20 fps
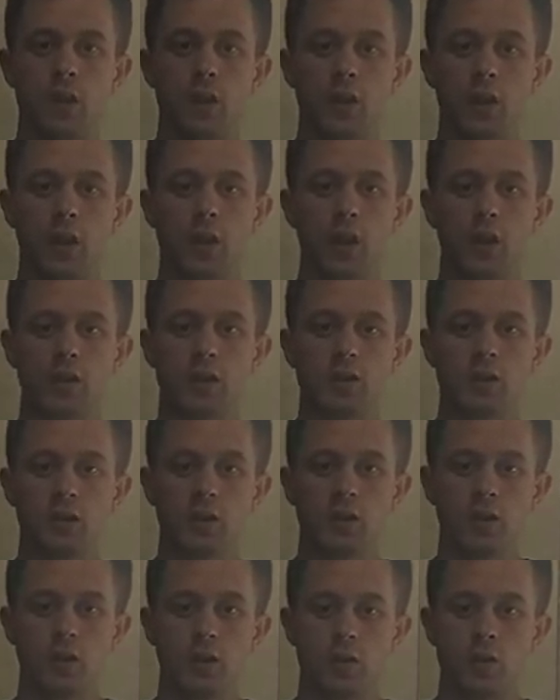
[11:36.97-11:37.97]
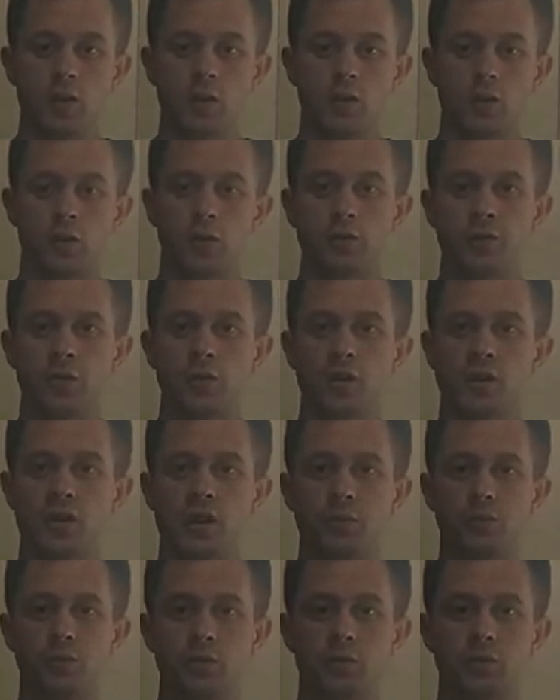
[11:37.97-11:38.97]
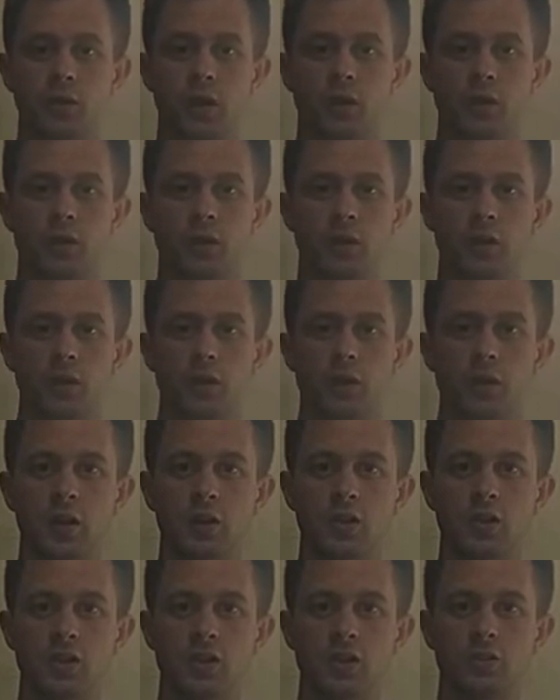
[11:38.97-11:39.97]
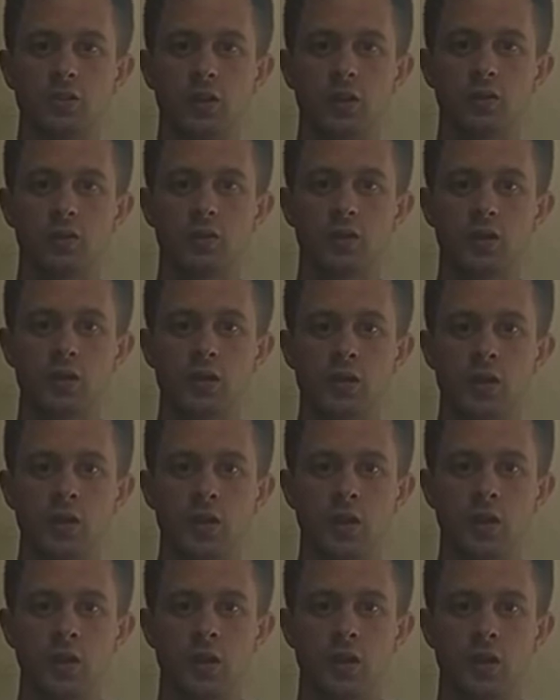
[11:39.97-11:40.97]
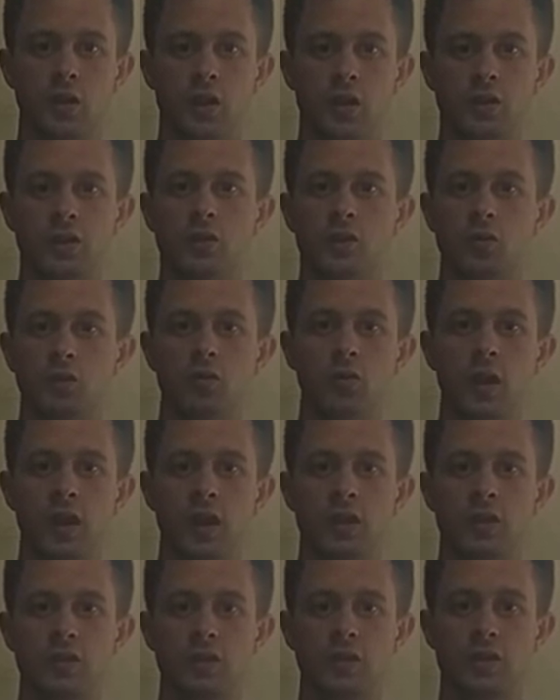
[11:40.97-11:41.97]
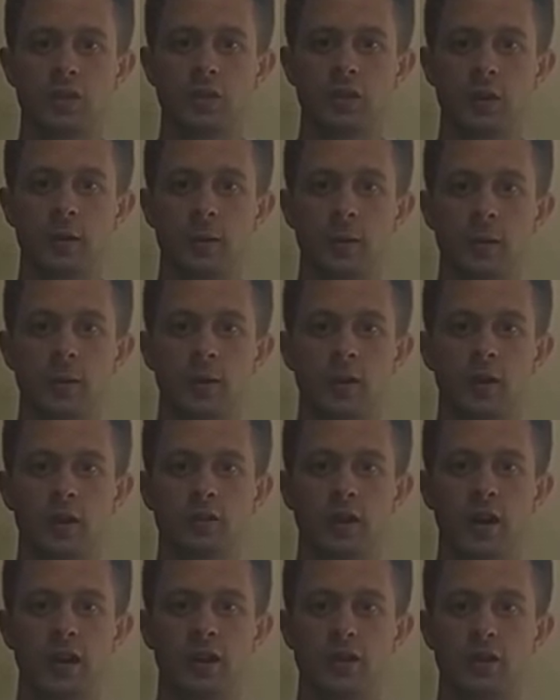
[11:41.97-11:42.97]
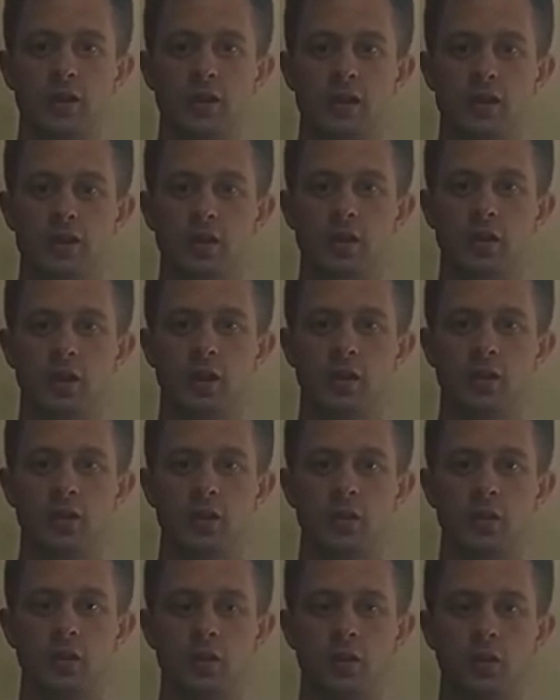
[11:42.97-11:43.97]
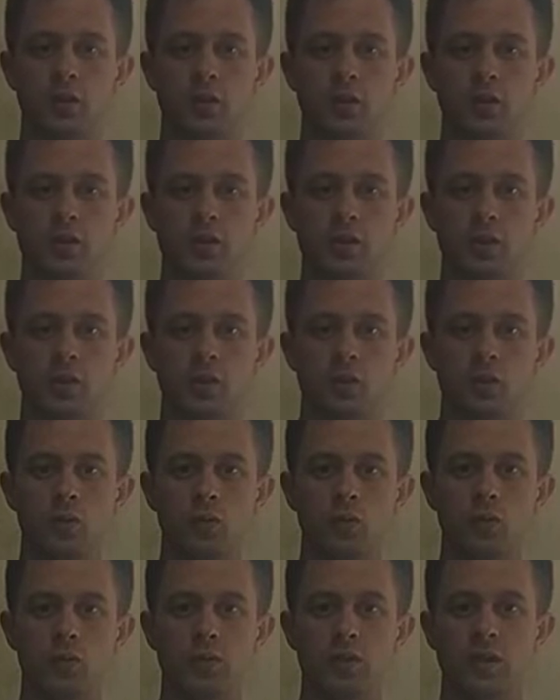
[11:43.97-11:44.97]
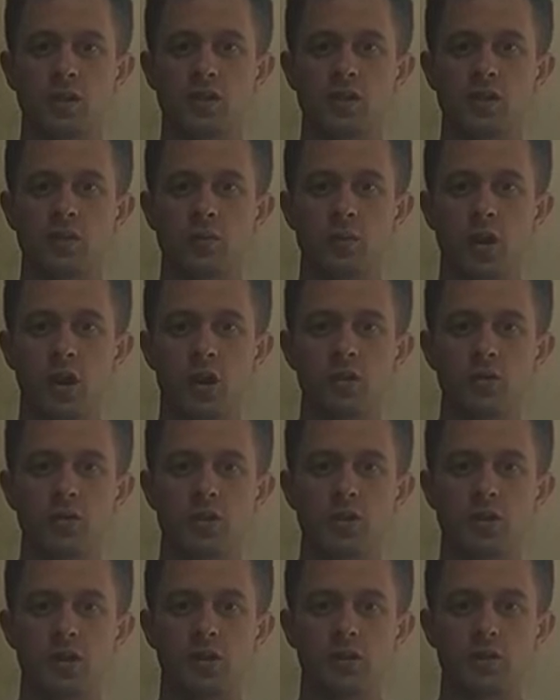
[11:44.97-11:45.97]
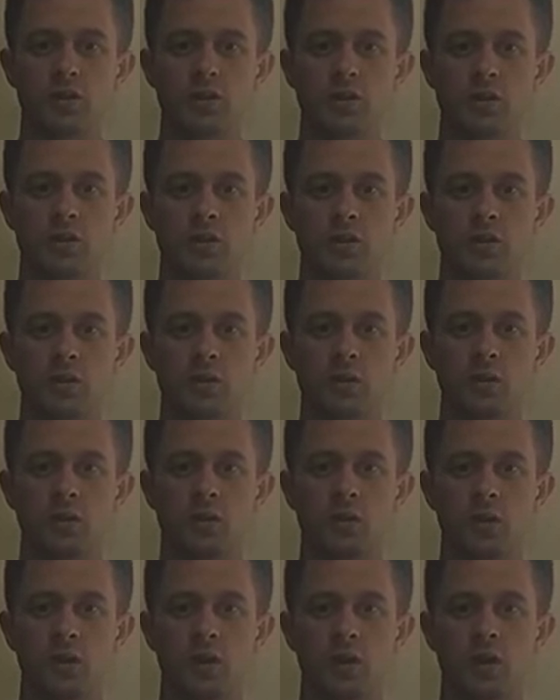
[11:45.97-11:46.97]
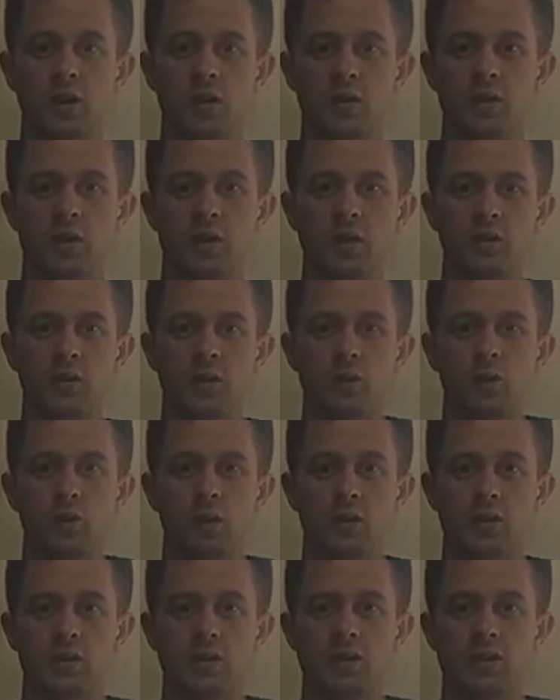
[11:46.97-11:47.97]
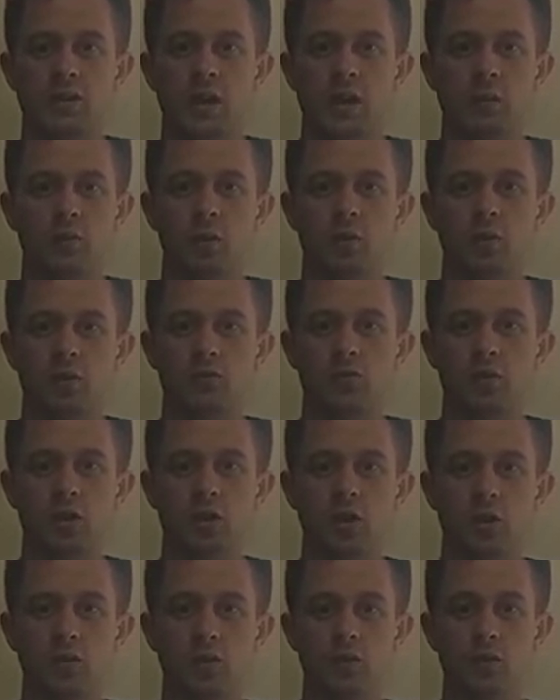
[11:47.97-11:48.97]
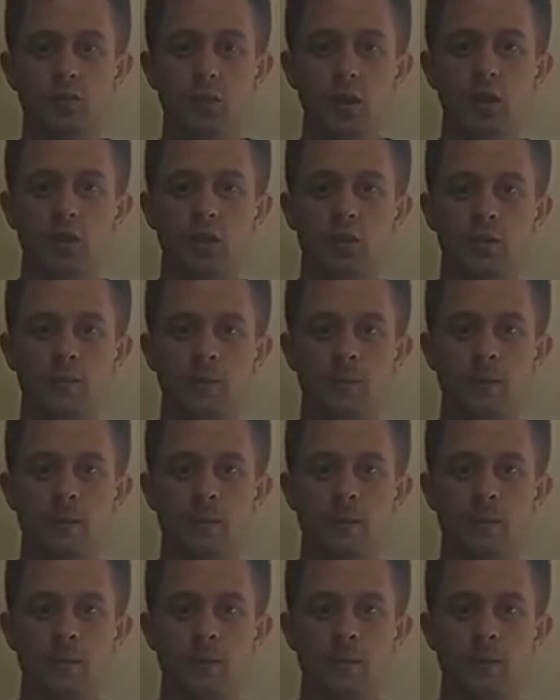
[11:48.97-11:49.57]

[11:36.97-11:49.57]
And well, for example, like I just closed a $2,000 client yesterday, so these are my results, and if you want the same, you can reach out to me.